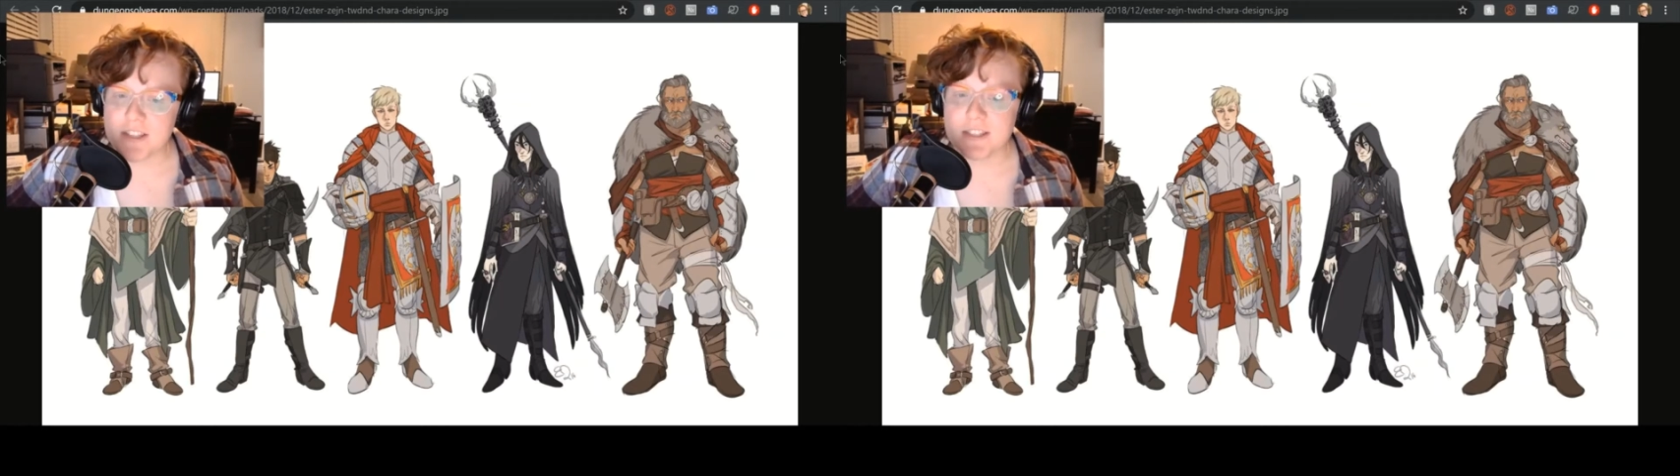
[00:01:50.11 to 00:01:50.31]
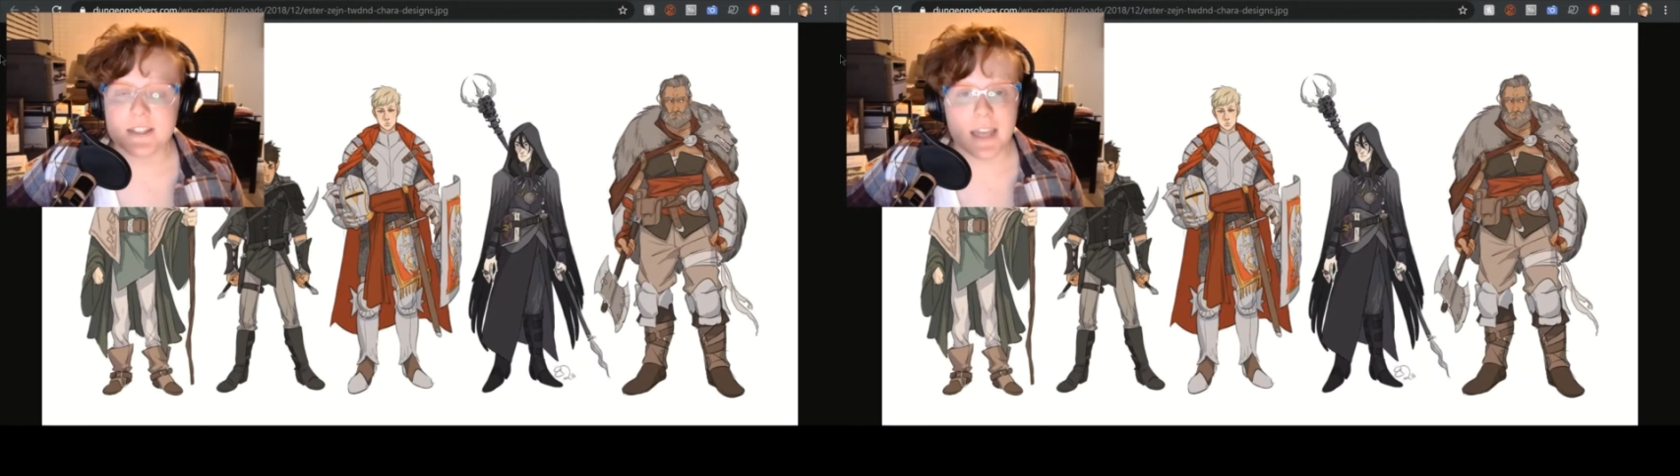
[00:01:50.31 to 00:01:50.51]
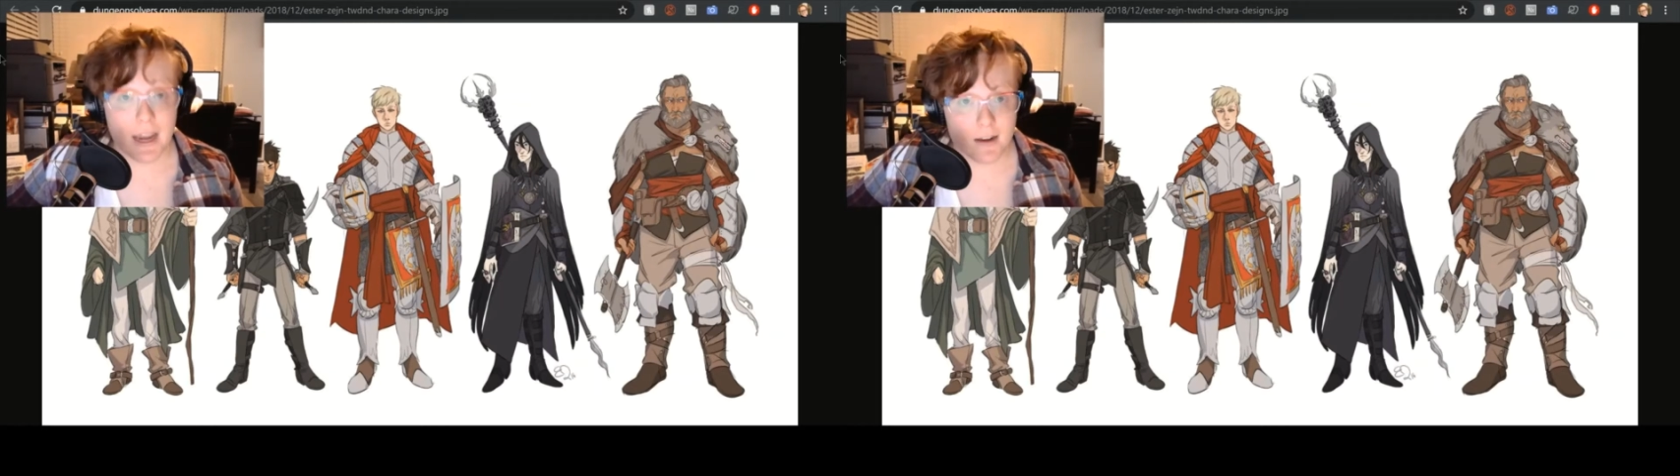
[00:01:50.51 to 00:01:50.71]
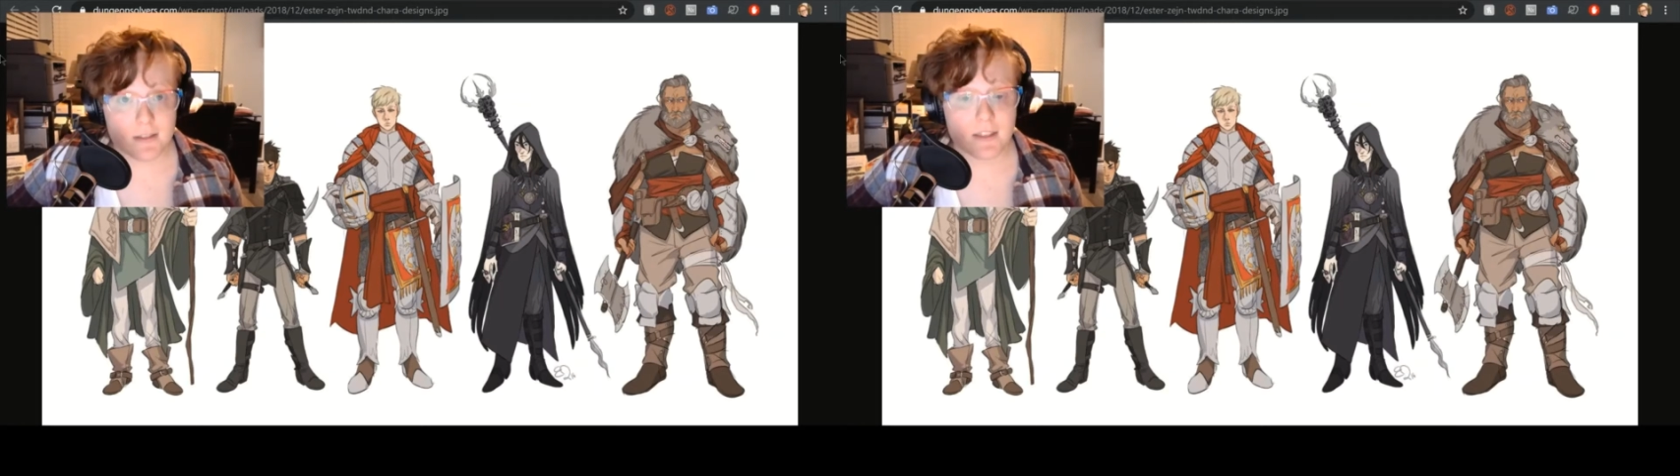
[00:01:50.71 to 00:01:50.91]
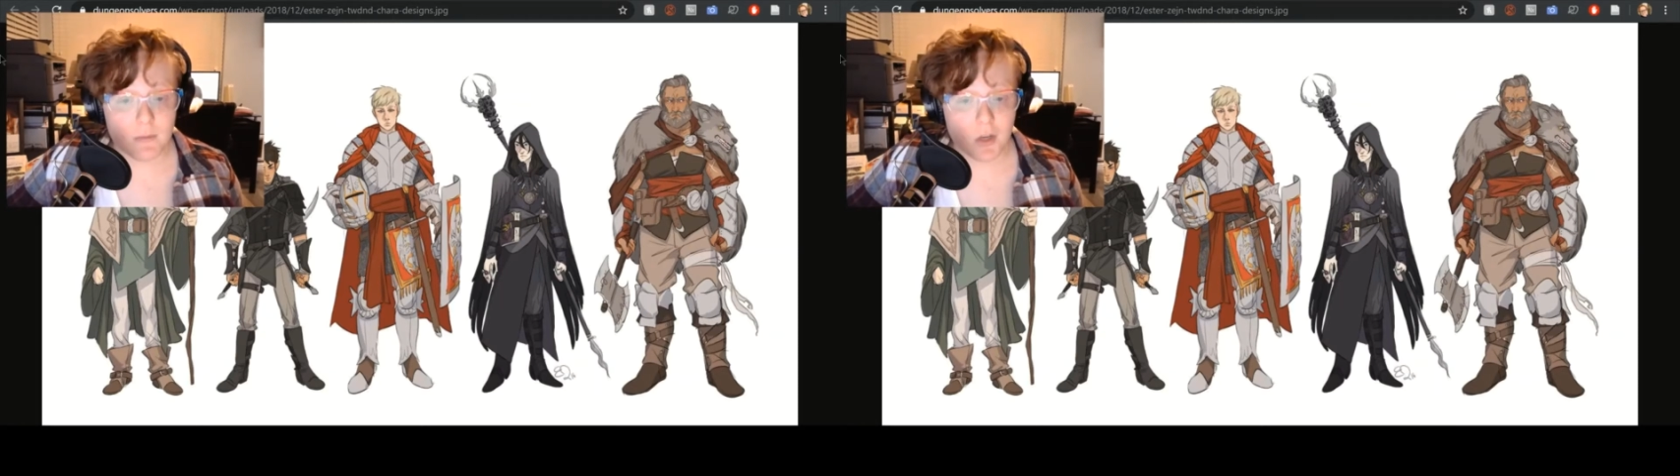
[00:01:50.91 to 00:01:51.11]
can seem
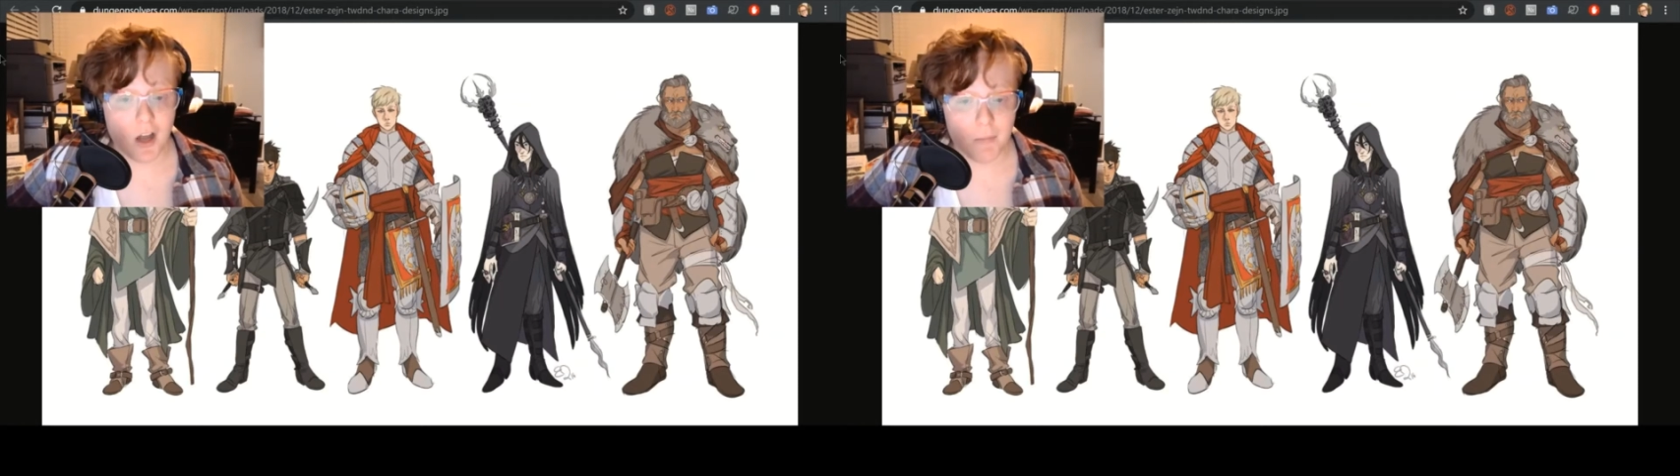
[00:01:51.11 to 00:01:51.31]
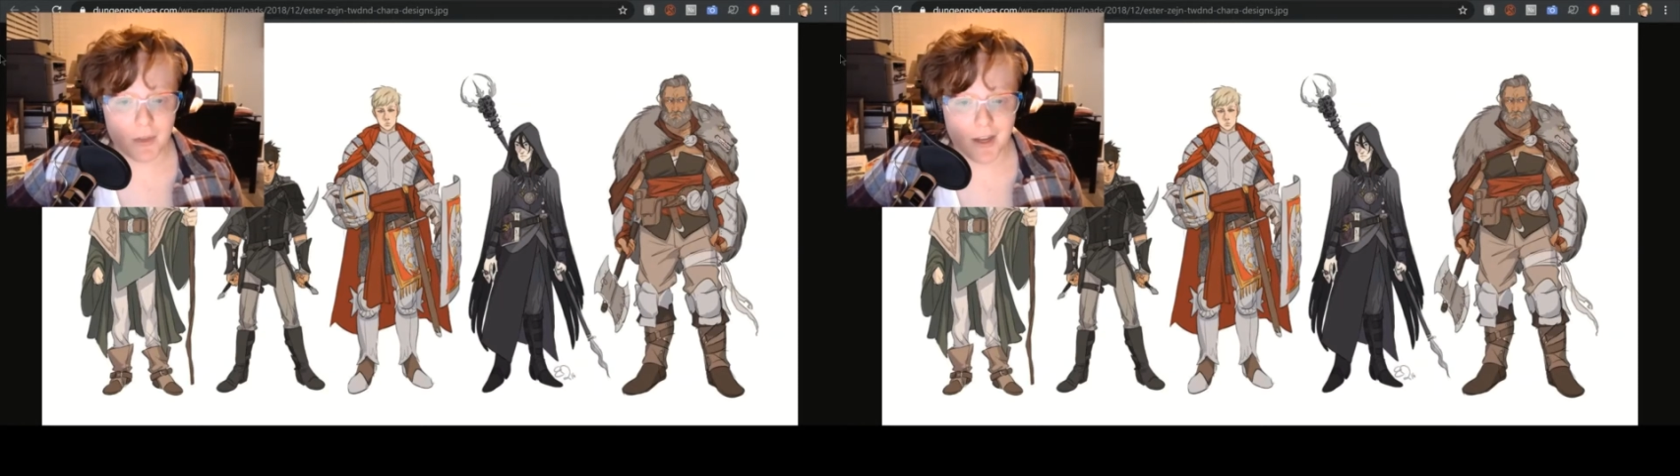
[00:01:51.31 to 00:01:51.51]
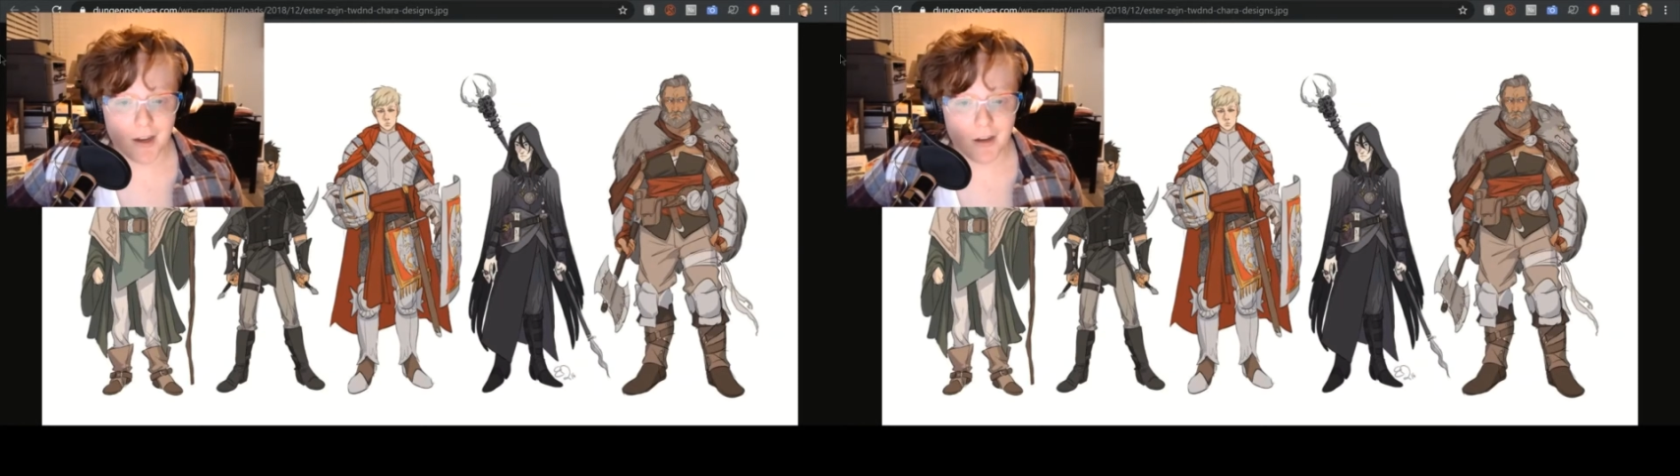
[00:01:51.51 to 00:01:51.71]
complicated,